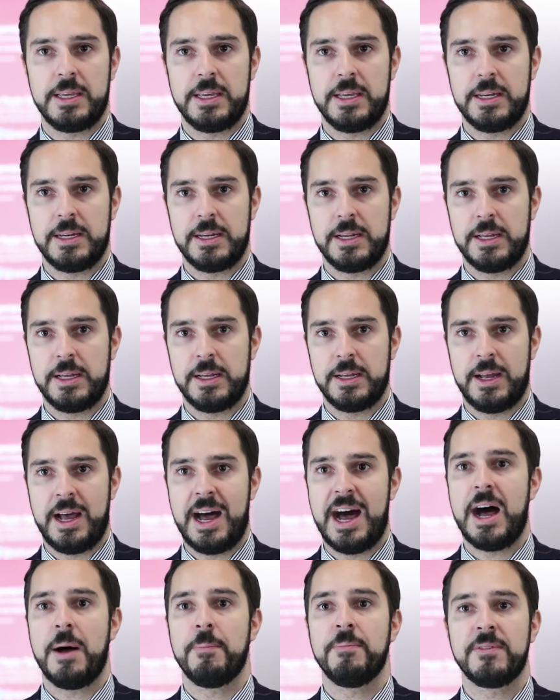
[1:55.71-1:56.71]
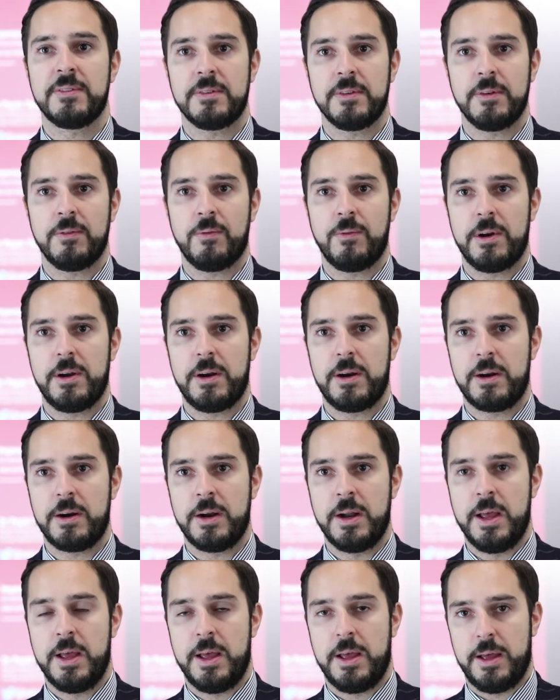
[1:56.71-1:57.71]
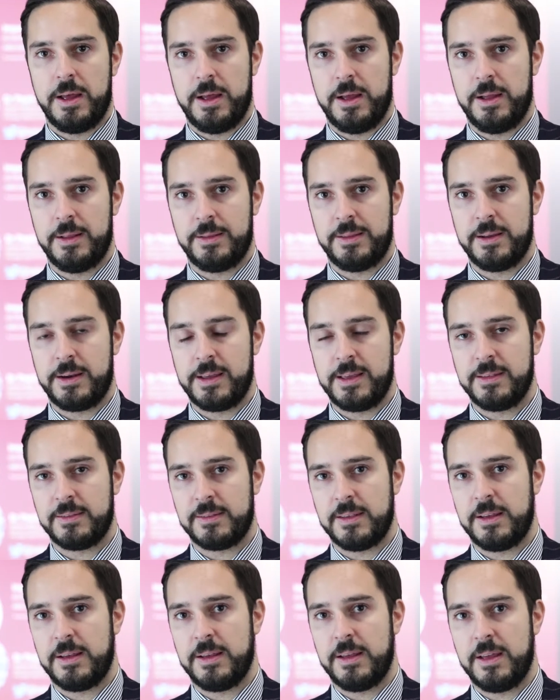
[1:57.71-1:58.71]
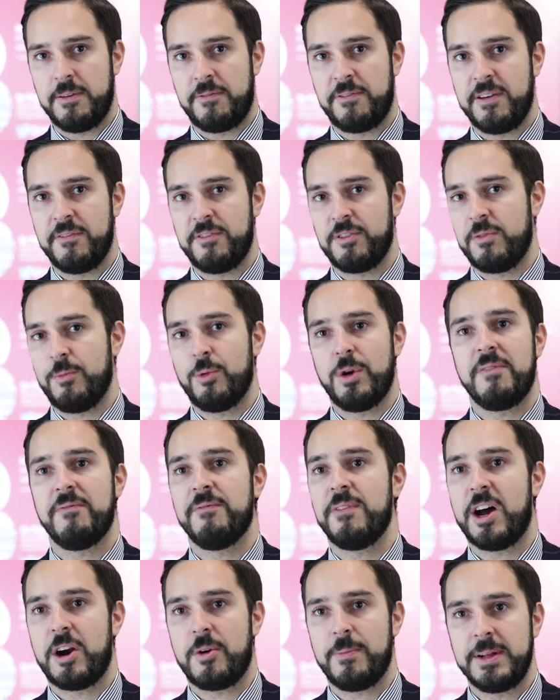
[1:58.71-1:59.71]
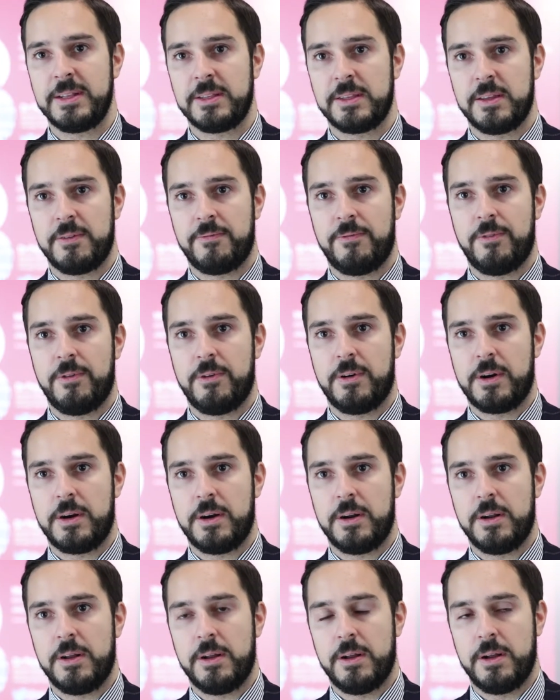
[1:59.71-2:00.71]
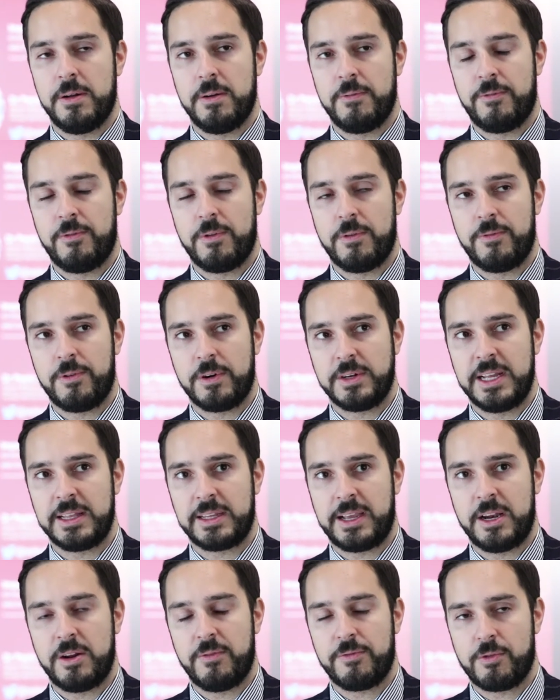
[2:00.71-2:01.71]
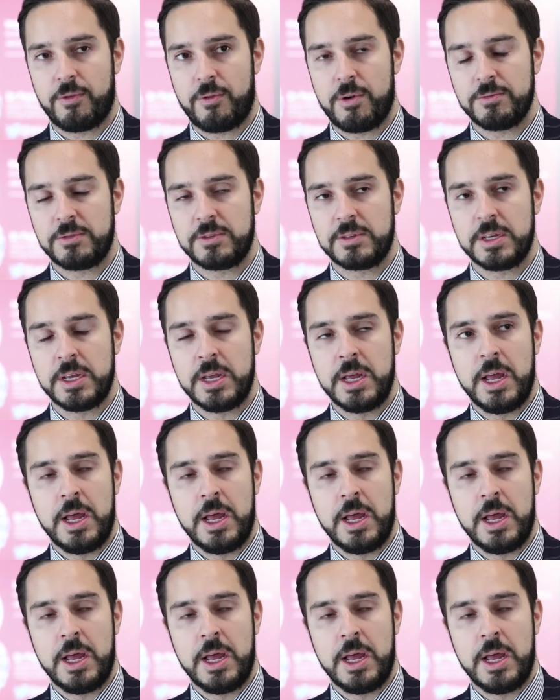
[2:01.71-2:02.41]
in uh, hubs uh, where there is a favorable environment for, for, for, that kind of growth